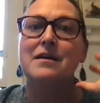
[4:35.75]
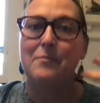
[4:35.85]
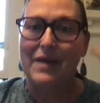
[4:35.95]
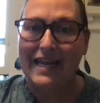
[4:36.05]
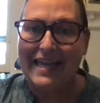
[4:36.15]

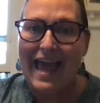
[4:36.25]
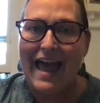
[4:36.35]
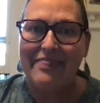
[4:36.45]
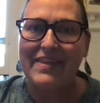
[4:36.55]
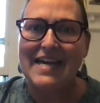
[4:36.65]
But
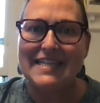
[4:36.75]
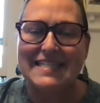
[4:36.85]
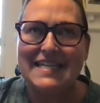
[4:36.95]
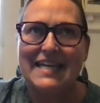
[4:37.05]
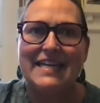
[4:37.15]
again, the
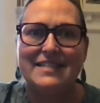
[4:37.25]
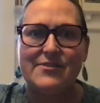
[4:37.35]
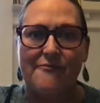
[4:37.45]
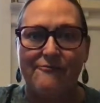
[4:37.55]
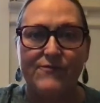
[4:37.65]
idea is the
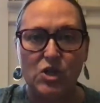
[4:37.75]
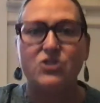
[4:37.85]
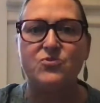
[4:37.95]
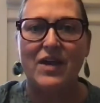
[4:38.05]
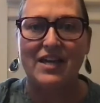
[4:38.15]

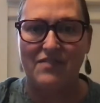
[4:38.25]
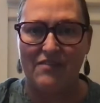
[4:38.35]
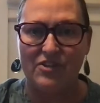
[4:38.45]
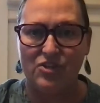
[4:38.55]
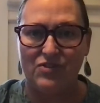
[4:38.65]
first week of
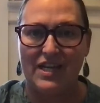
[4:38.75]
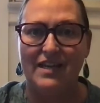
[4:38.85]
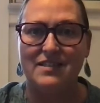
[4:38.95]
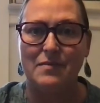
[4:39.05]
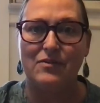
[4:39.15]
every unit
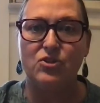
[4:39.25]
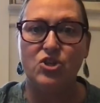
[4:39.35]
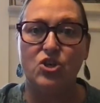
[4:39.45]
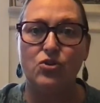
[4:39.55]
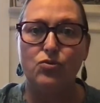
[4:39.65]
is about
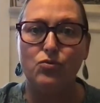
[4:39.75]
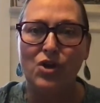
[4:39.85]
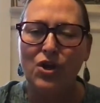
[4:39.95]
you